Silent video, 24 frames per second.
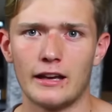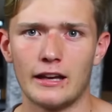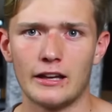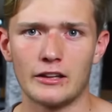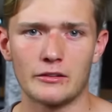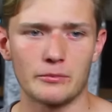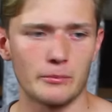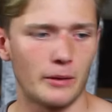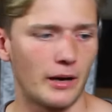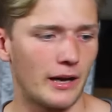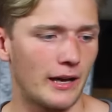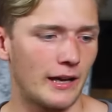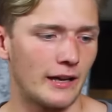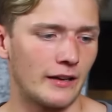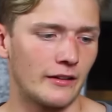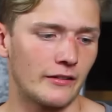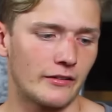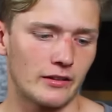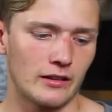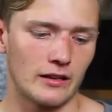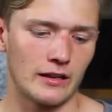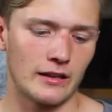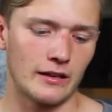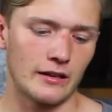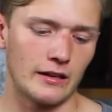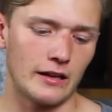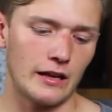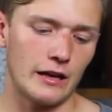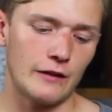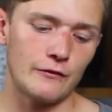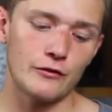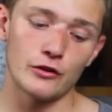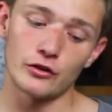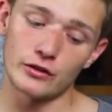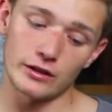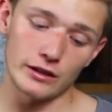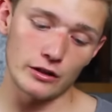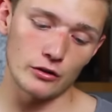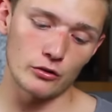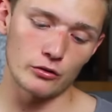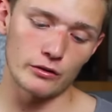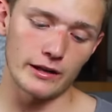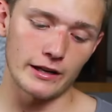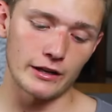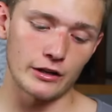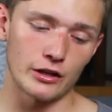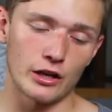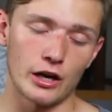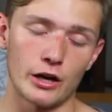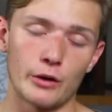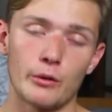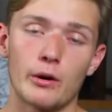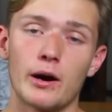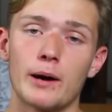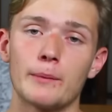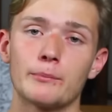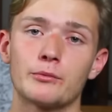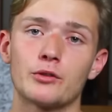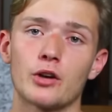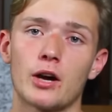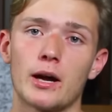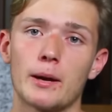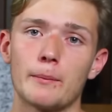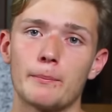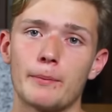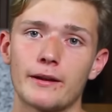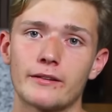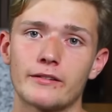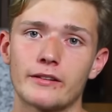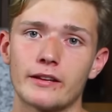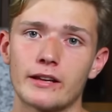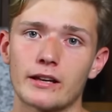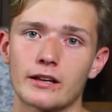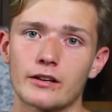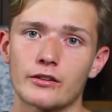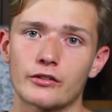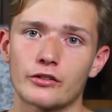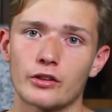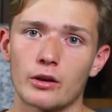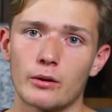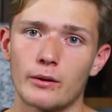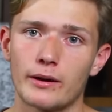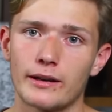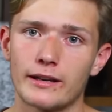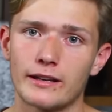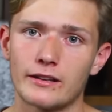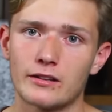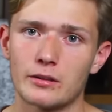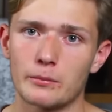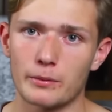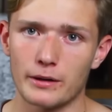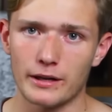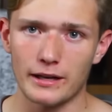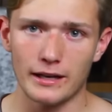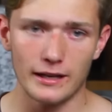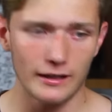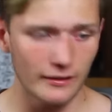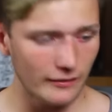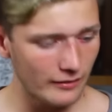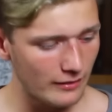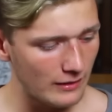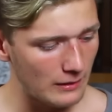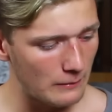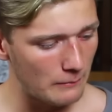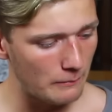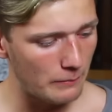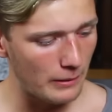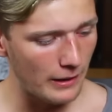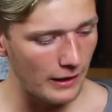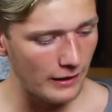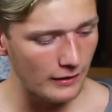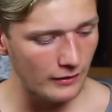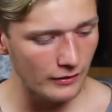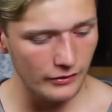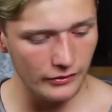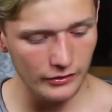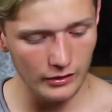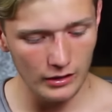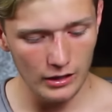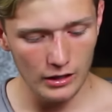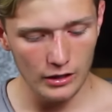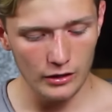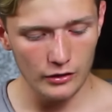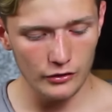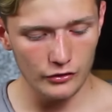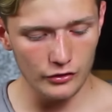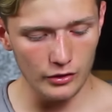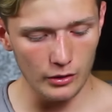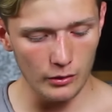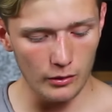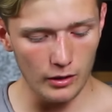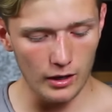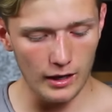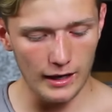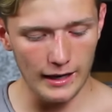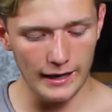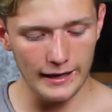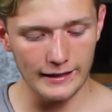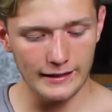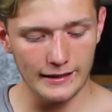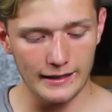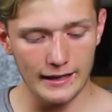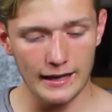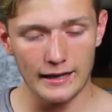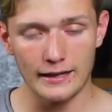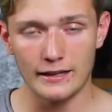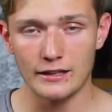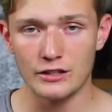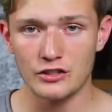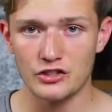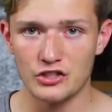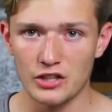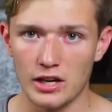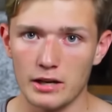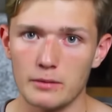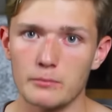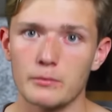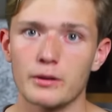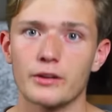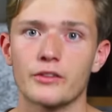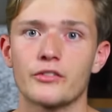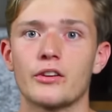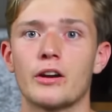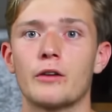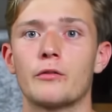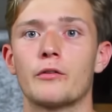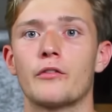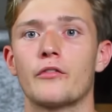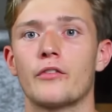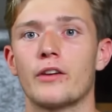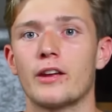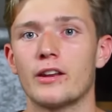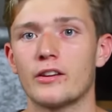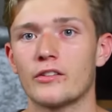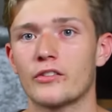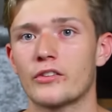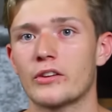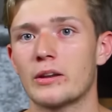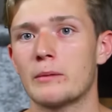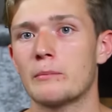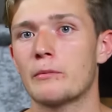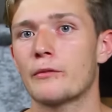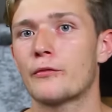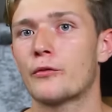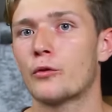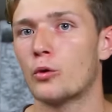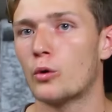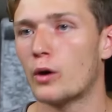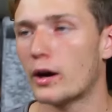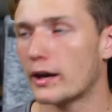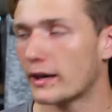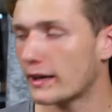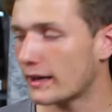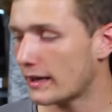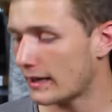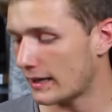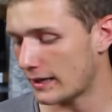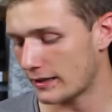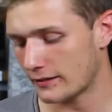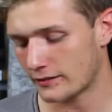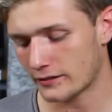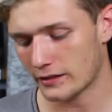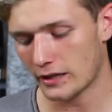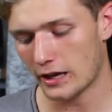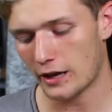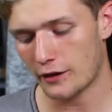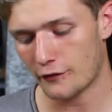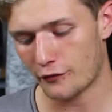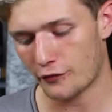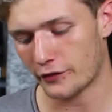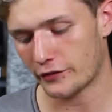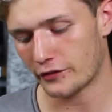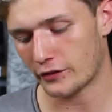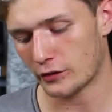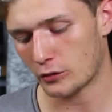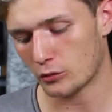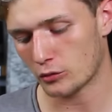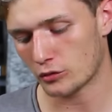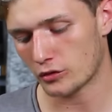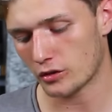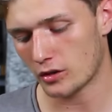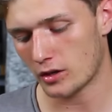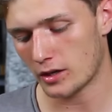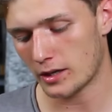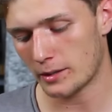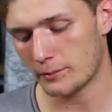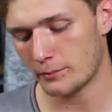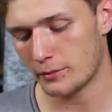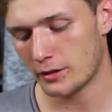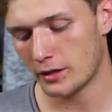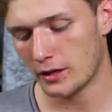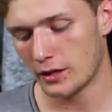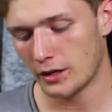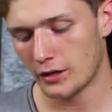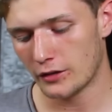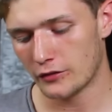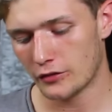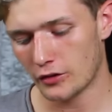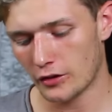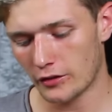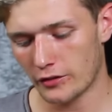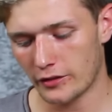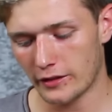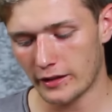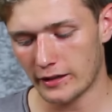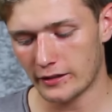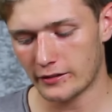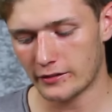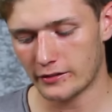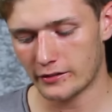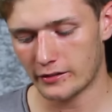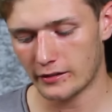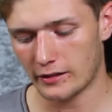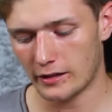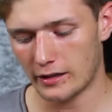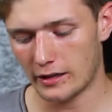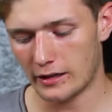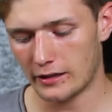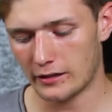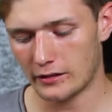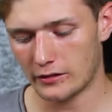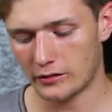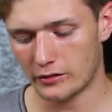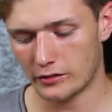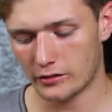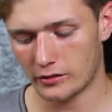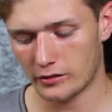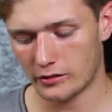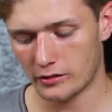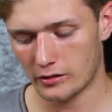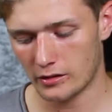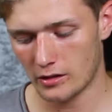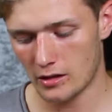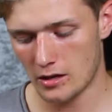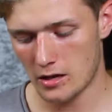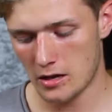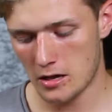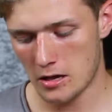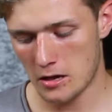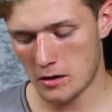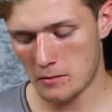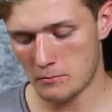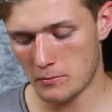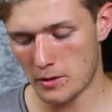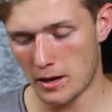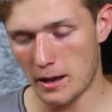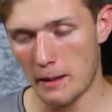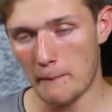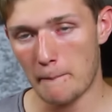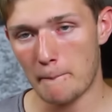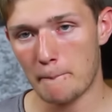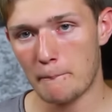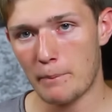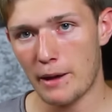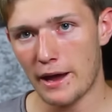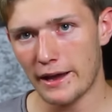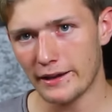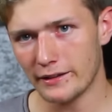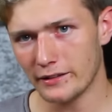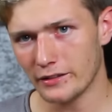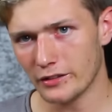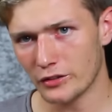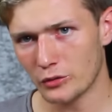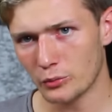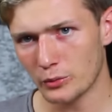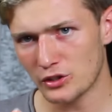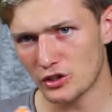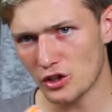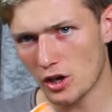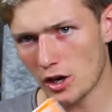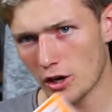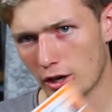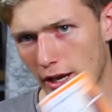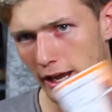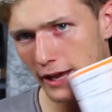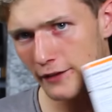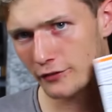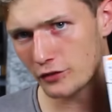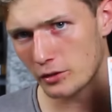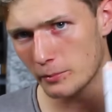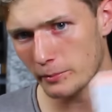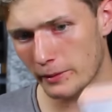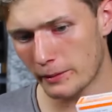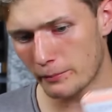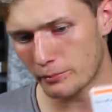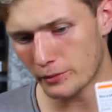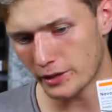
is my insulin. If you didn't already know, I'm diabetic, so I need to bring insulin pens so I can inject myself with insulin before I eat every single time. So this is my pens, which I have to be